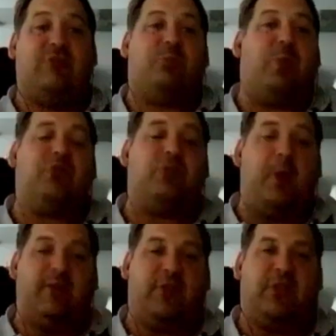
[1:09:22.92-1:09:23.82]
just blows your
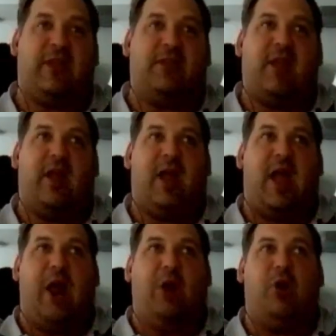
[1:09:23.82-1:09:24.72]
mind to think that
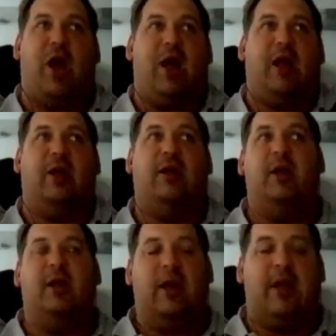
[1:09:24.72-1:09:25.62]
how
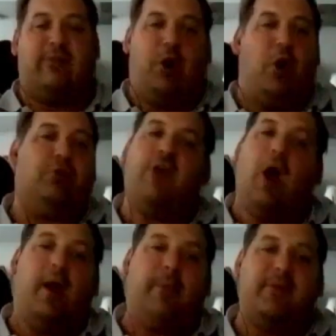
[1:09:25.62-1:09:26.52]
it's a long
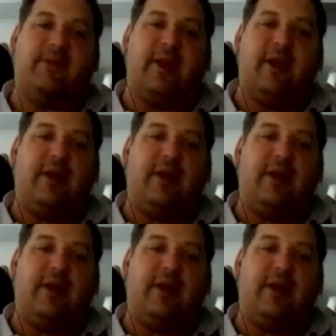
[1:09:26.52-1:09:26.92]
time, isn't it?